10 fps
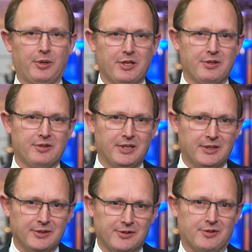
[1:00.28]
prison
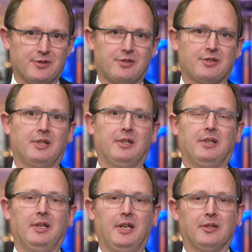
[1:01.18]
sentences
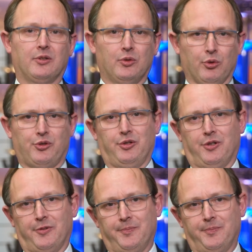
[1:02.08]
and torture.